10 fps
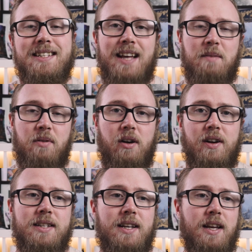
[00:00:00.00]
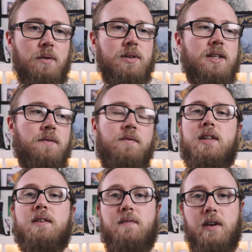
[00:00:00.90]
and the stat priority. It was different
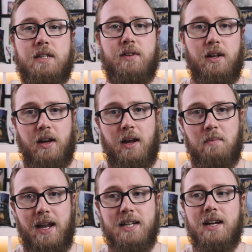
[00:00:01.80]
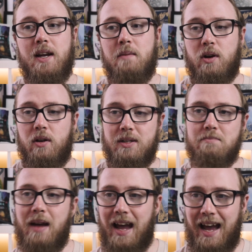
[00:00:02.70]
in the first video that I made because
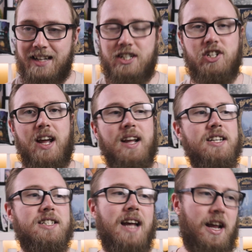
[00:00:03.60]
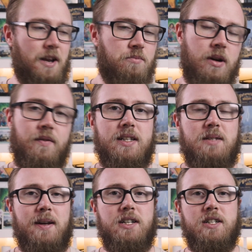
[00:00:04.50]
meta has changed, and in previous
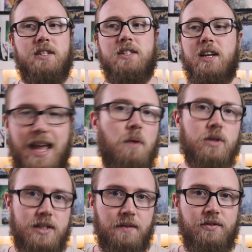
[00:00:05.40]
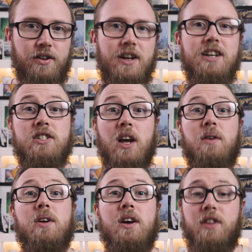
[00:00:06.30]
expansions it was different. So
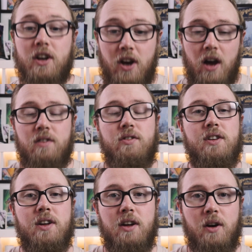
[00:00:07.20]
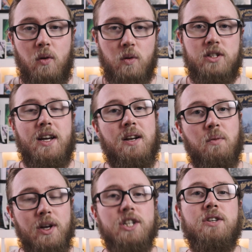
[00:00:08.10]
the current order in
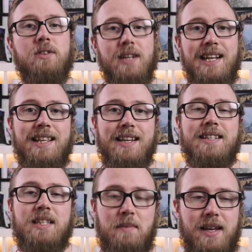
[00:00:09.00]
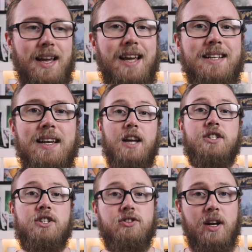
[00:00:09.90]
which you need things to be is
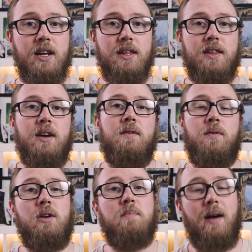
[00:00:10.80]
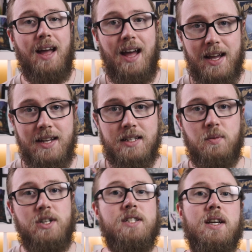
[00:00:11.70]
strength, followed by haste,
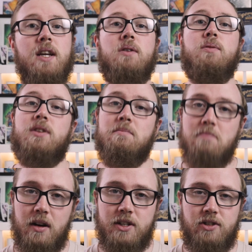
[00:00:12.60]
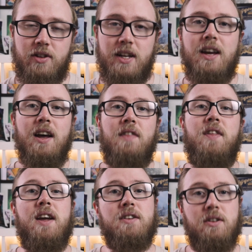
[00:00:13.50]
which is equal to mastery,
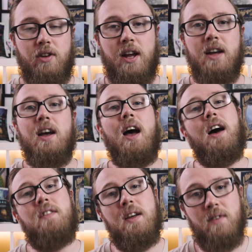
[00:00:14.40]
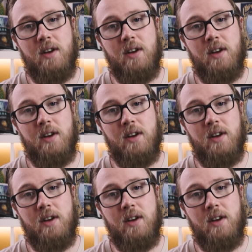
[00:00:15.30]
then crit, and then